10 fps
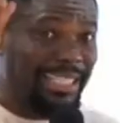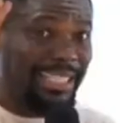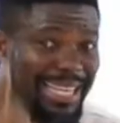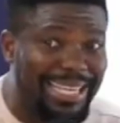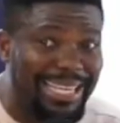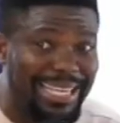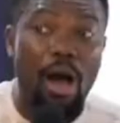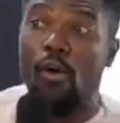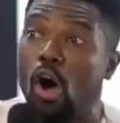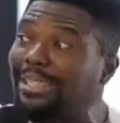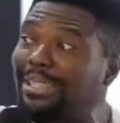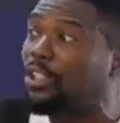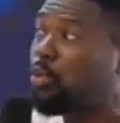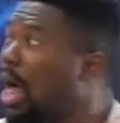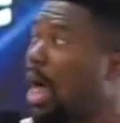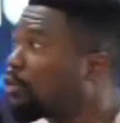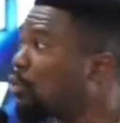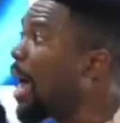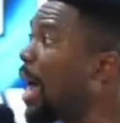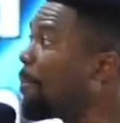He was a king,
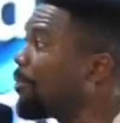taking care